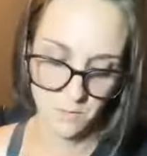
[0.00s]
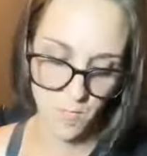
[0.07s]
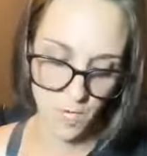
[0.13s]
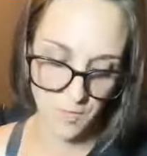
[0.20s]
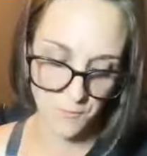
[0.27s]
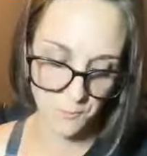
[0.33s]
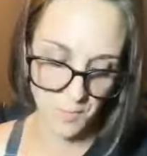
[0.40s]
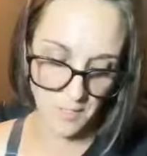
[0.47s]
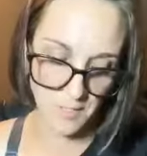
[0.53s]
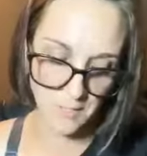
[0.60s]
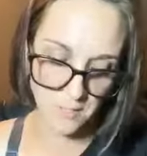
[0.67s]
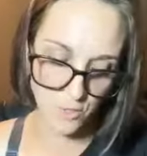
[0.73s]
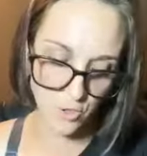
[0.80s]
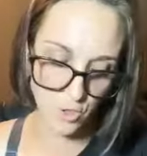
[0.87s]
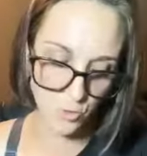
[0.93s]
All right,
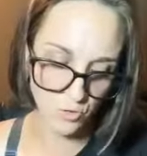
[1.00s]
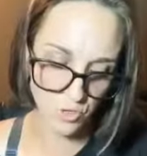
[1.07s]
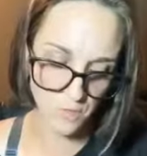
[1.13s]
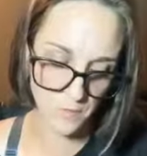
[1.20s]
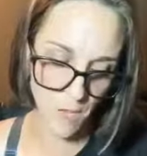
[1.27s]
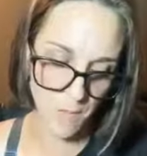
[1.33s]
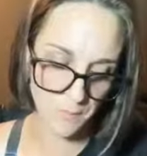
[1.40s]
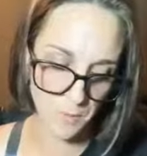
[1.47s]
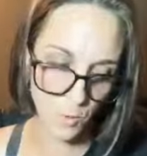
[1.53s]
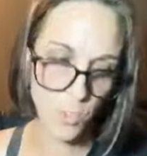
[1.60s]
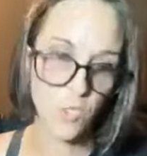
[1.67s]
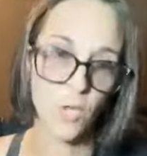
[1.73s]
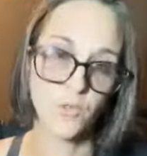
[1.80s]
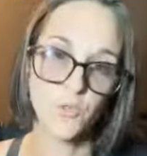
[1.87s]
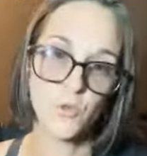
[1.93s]
Franny, since you just hopped
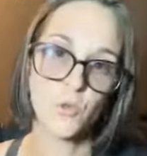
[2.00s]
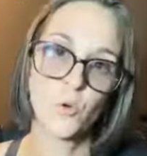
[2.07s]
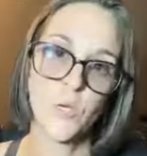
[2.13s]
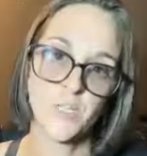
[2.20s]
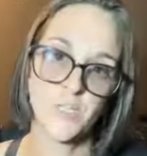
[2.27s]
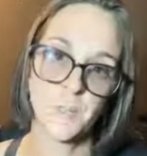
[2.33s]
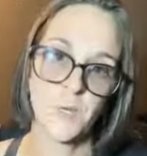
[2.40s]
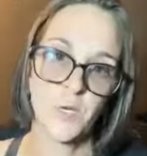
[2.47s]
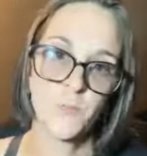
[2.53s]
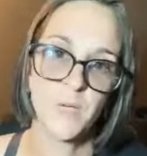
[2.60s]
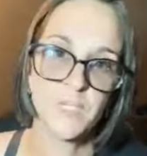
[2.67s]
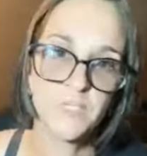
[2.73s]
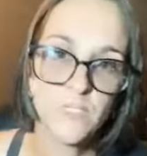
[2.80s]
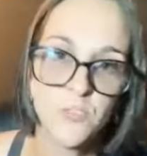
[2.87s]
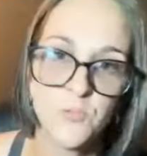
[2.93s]
on, I'll do a quick spirit
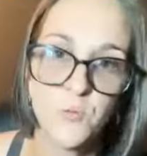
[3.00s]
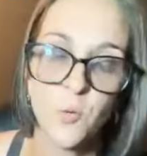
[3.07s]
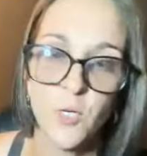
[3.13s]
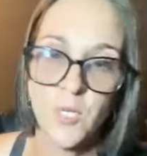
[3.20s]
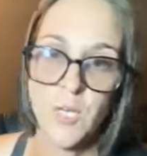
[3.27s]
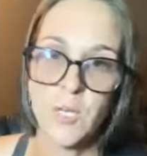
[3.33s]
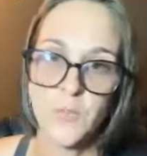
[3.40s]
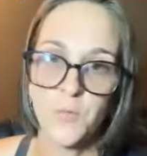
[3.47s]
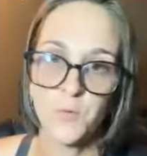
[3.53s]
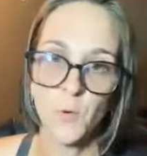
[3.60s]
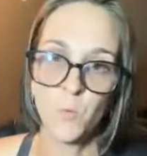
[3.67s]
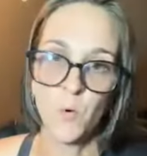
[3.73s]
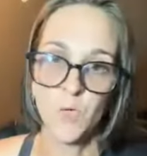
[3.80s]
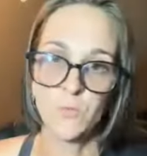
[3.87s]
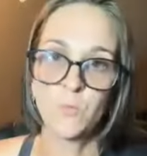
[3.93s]
message for you and
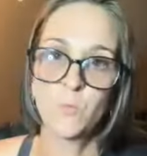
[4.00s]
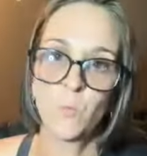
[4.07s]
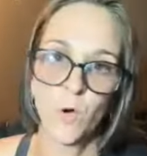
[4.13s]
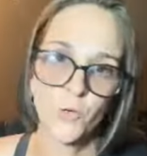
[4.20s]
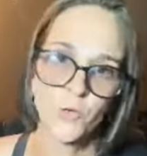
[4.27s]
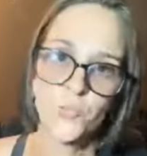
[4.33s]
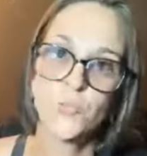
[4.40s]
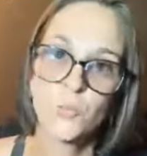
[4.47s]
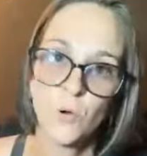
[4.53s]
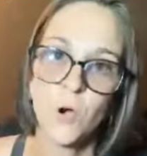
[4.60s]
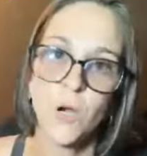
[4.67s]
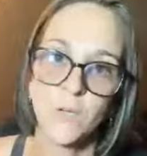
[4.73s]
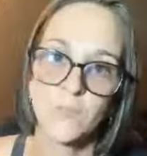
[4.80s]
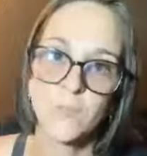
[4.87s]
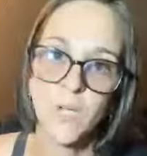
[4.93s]
throw one or two
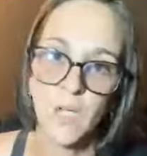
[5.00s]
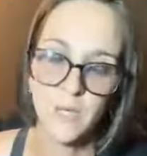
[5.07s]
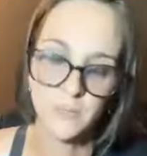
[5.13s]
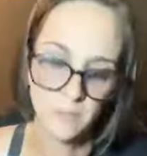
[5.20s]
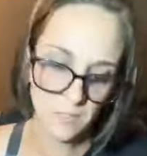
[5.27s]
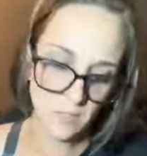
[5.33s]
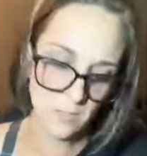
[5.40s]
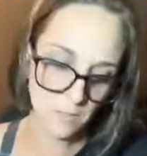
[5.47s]
cards, okay?